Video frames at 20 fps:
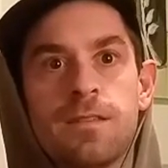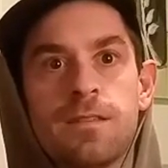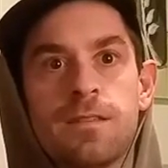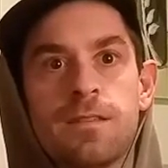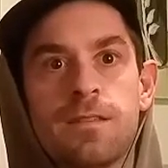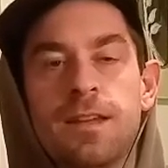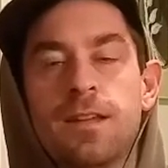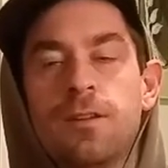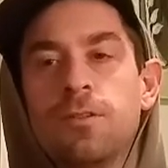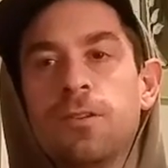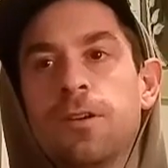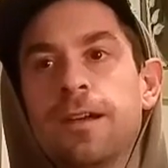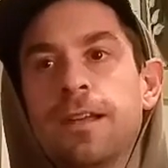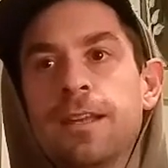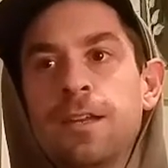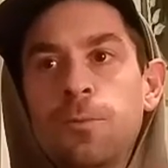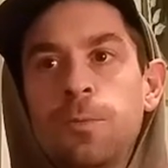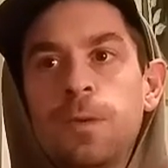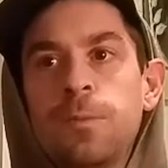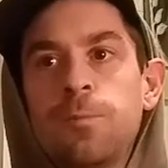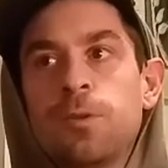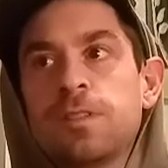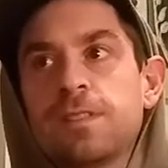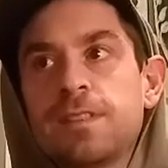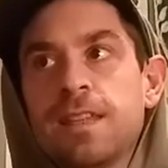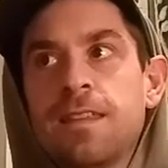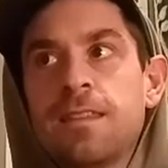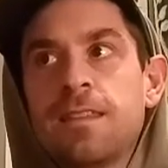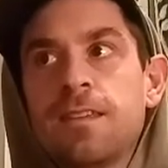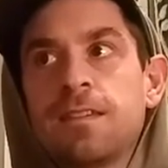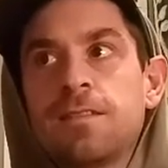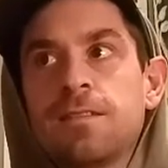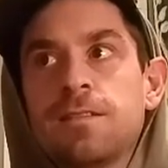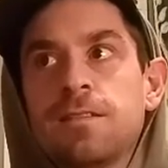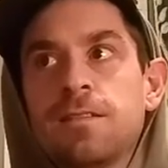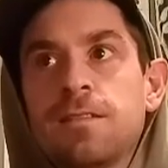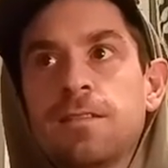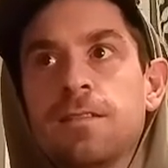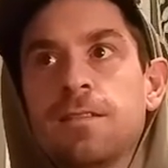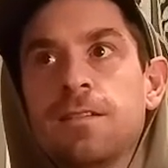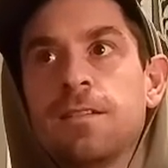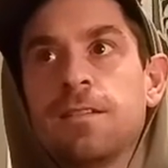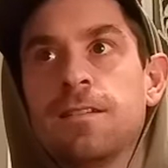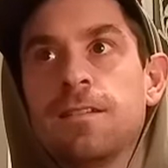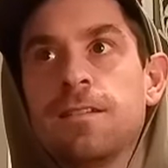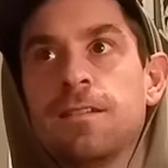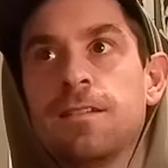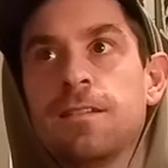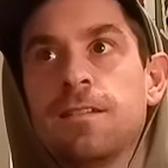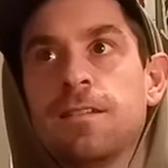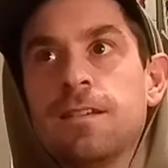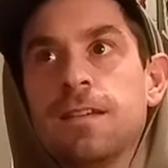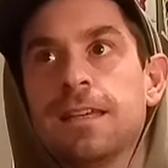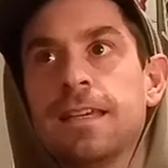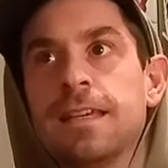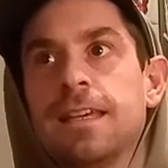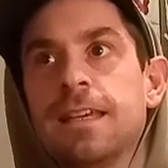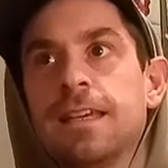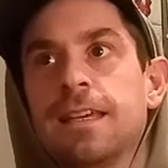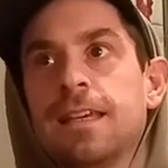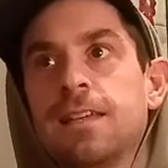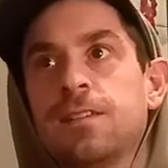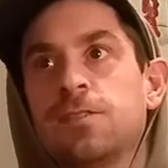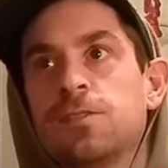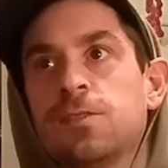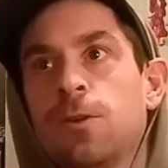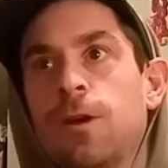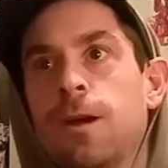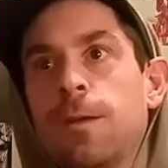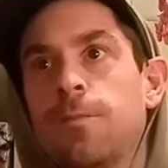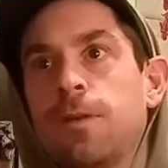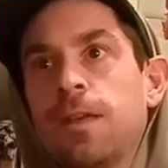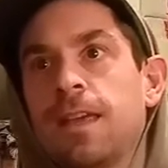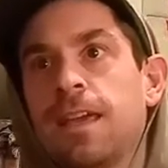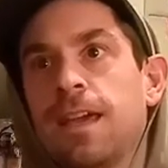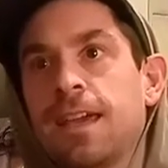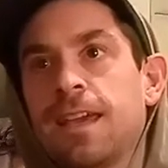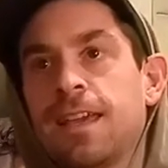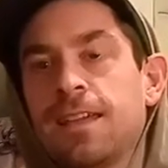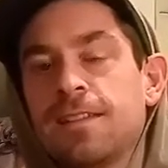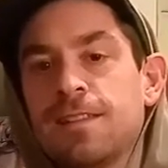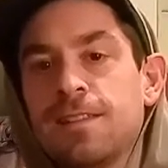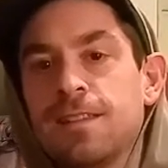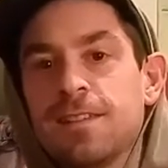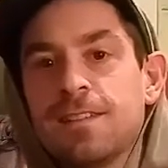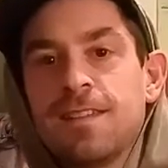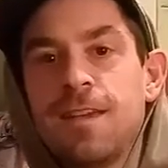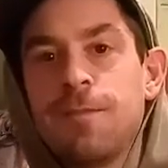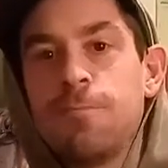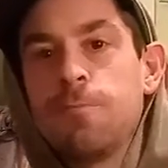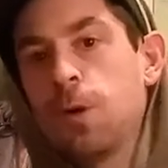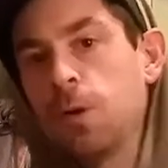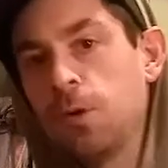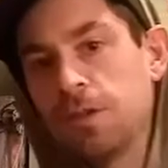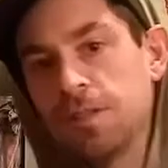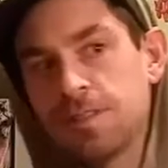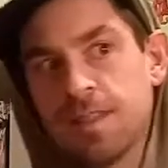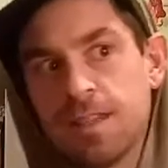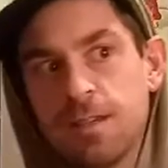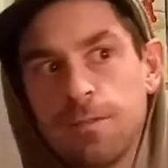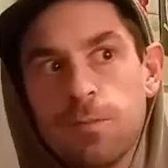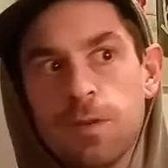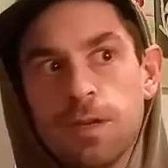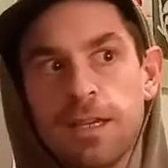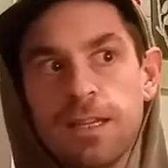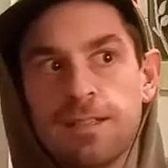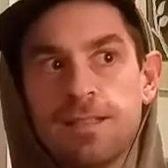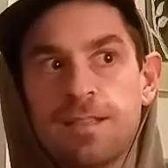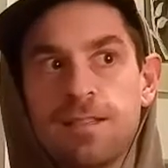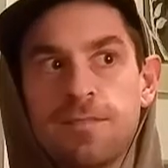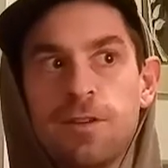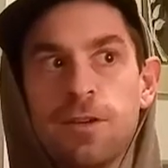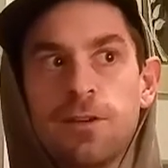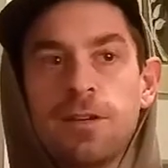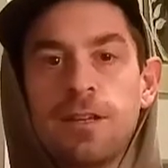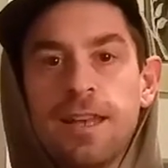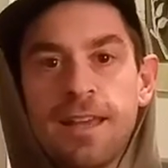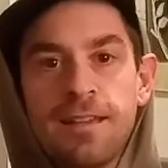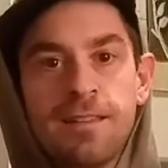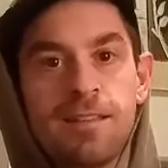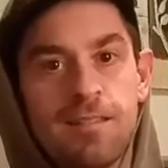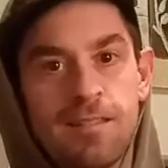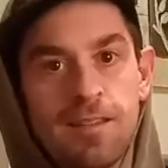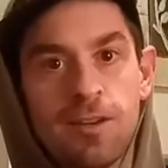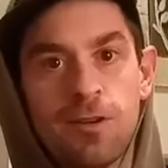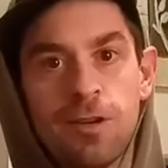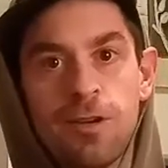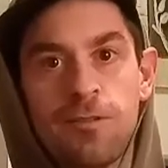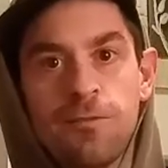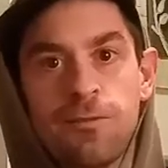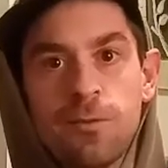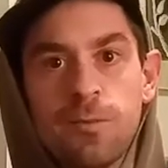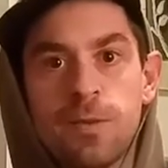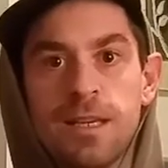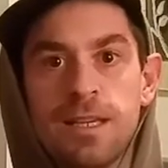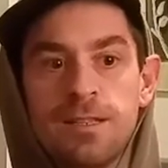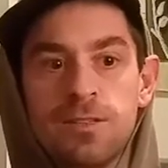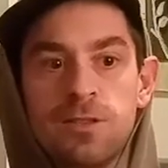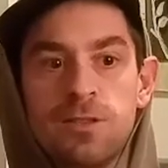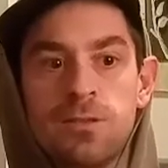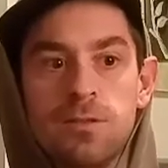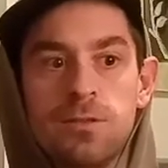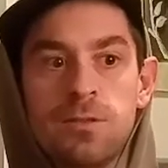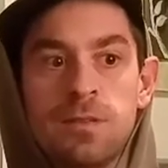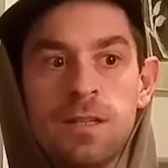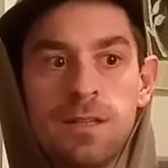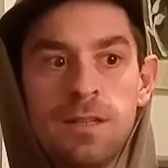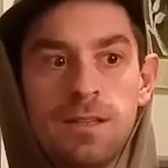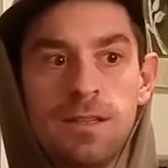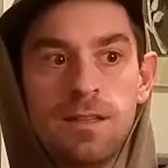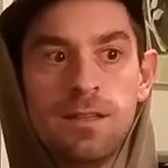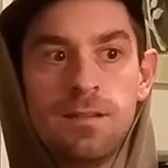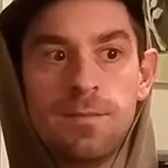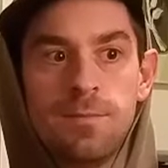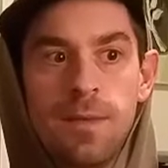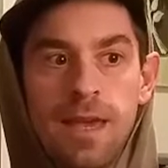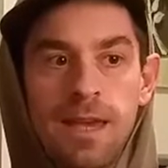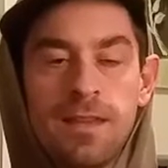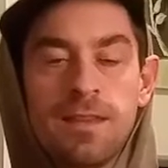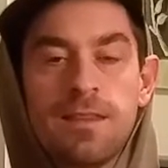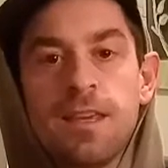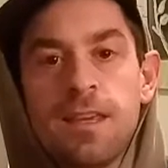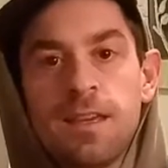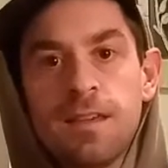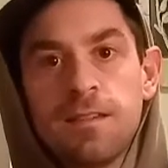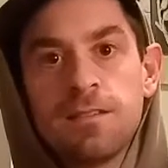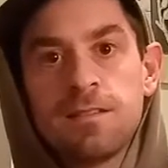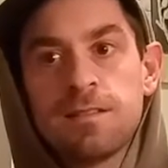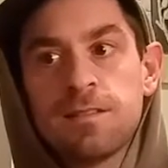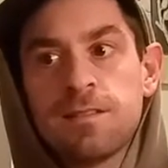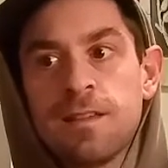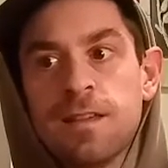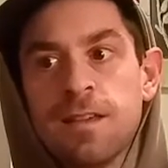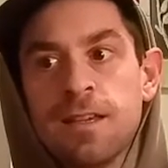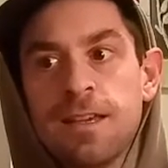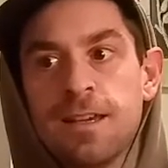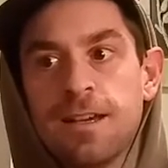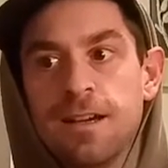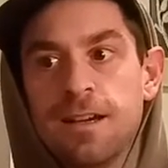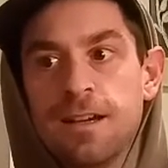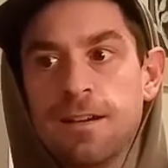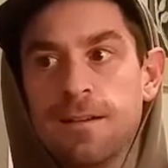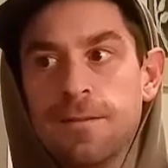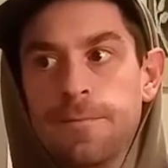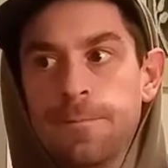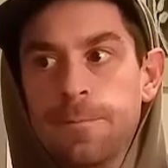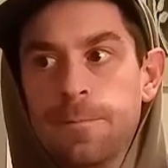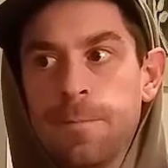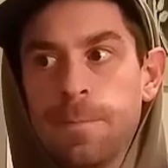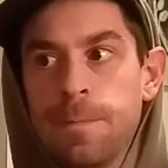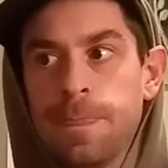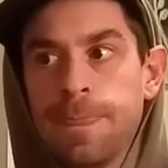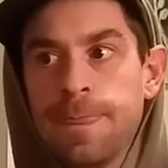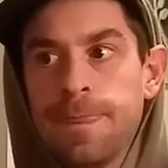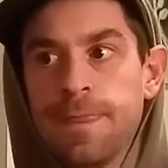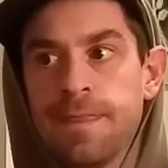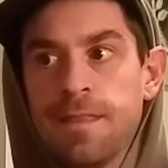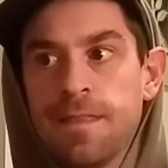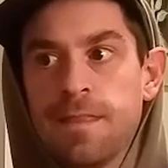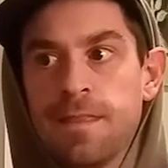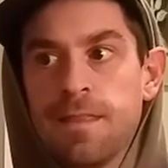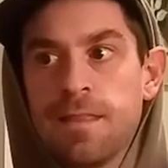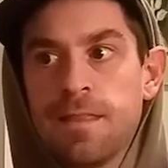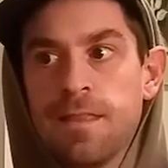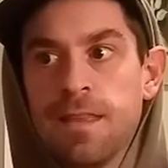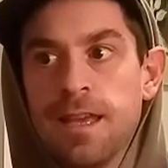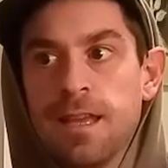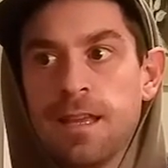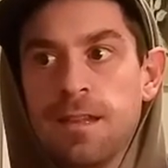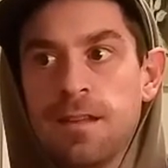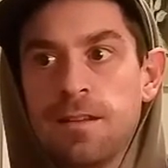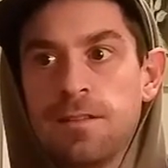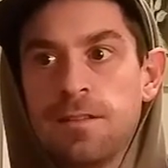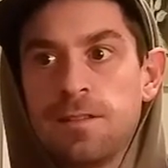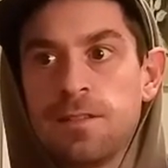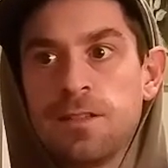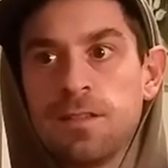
don't know, I know people say this, and so I'm, I guess, in the same boat as them, but it's very necessary for me to make things, and